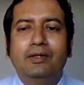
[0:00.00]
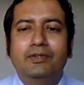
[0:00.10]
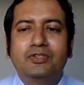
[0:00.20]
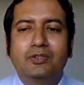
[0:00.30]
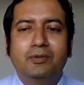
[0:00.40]

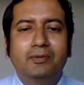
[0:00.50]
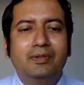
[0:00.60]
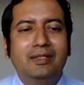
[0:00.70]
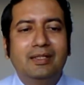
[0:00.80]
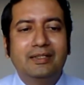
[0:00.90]
So
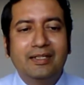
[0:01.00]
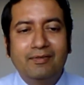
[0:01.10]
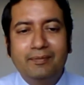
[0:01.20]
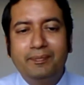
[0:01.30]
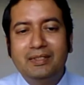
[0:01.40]
the
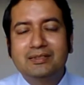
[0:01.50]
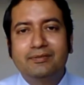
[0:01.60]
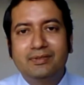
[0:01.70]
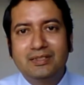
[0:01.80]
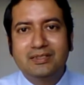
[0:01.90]
developments
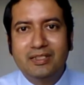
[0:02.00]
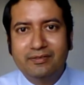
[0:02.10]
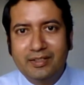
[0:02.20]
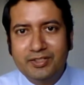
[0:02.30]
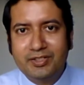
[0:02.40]
of this
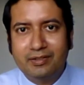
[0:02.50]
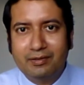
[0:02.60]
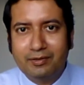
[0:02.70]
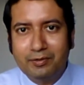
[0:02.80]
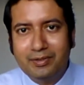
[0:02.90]

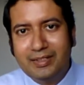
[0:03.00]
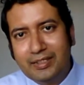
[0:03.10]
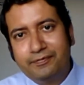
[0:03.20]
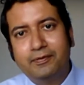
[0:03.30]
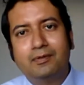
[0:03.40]
generation could
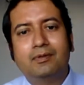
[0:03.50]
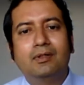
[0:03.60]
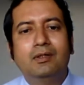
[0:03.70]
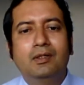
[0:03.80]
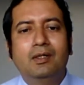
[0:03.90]
therefore
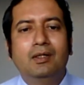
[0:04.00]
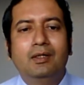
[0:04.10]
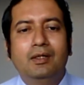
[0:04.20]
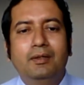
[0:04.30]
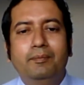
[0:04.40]

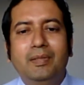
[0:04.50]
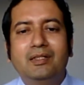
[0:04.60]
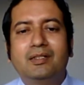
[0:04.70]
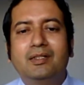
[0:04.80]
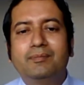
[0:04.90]

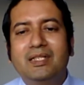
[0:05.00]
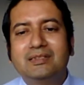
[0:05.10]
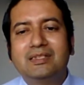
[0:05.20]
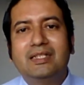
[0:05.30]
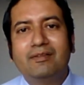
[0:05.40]
be termed
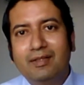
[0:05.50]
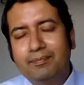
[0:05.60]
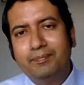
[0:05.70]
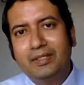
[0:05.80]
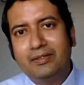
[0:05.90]
as the
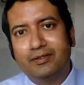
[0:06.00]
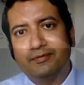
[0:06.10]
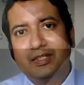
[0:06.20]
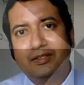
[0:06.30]
development of the